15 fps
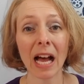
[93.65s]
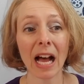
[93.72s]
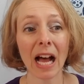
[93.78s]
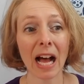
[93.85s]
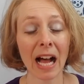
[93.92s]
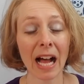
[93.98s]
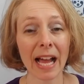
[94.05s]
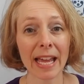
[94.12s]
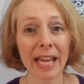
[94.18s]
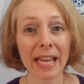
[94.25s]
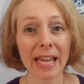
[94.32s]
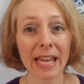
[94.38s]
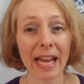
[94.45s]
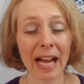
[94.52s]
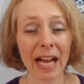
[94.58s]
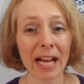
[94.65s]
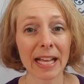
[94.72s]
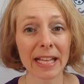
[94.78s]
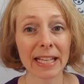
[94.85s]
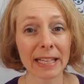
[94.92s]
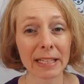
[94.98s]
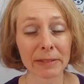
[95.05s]
I've
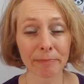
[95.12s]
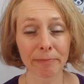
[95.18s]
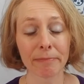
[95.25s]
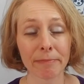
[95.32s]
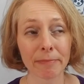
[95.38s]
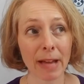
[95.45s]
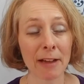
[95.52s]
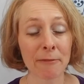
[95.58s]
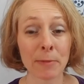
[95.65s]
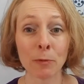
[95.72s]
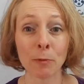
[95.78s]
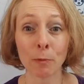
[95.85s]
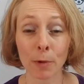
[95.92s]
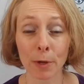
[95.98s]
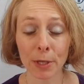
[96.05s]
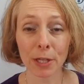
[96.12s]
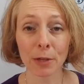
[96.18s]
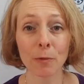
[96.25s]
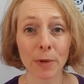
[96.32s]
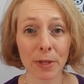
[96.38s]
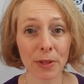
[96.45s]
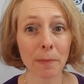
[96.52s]
been working
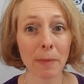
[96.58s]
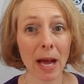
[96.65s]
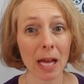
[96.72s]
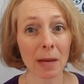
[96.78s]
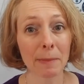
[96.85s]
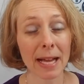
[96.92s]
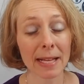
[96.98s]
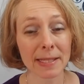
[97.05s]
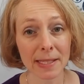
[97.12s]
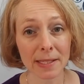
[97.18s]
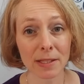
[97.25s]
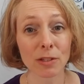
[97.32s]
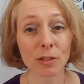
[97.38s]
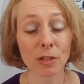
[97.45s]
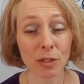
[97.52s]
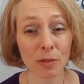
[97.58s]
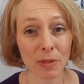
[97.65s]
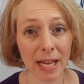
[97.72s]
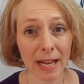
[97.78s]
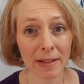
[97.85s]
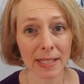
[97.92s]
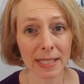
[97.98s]
with the Biomat since
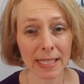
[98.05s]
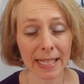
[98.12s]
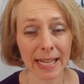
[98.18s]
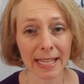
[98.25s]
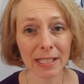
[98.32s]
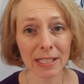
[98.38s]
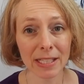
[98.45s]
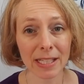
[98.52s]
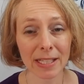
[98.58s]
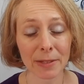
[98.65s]
2008.